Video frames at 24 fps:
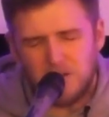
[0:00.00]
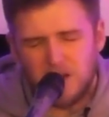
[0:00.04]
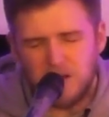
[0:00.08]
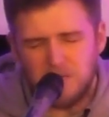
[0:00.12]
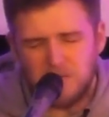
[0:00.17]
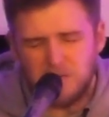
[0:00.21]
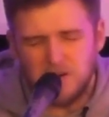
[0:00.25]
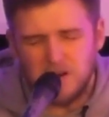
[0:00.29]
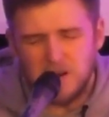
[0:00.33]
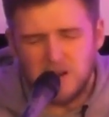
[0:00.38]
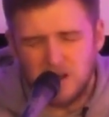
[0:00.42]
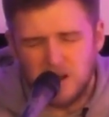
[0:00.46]

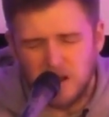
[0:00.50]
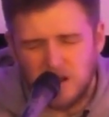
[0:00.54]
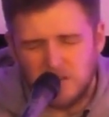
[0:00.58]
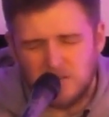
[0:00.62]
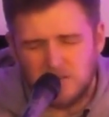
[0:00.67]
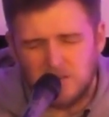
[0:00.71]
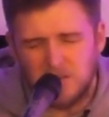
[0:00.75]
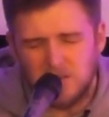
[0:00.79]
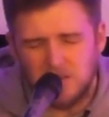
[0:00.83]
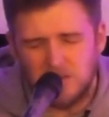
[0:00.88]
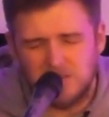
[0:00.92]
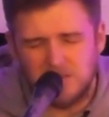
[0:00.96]
every
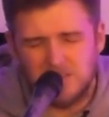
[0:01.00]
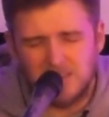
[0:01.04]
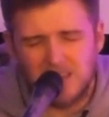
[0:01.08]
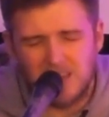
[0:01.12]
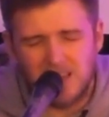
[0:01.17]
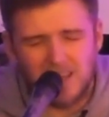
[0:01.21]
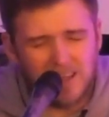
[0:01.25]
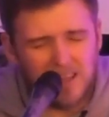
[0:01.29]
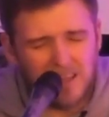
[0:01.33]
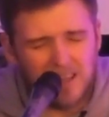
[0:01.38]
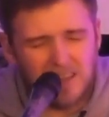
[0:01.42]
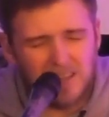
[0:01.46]
other
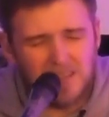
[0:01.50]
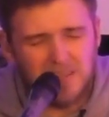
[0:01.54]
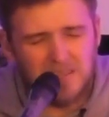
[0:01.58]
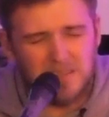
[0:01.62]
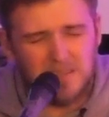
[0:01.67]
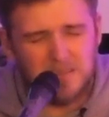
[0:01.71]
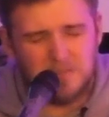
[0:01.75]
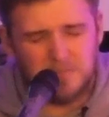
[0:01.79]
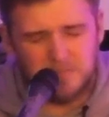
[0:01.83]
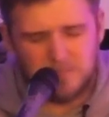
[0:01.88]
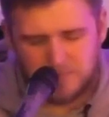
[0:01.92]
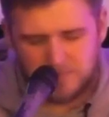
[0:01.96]

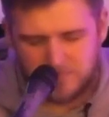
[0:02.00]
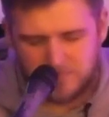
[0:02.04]
name.